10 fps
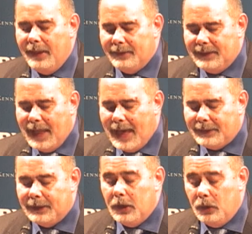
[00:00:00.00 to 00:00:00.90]

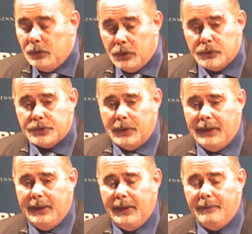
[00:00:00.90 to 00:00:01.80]
that
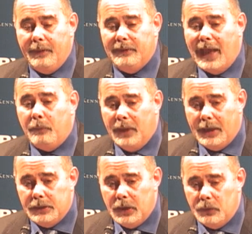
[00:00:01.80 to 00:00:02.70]
usually they were
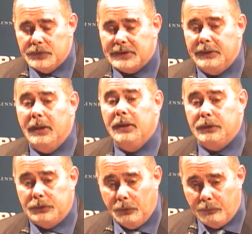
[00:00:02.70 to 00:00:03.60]
used
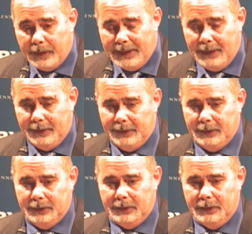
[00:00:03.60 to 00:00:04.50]
to read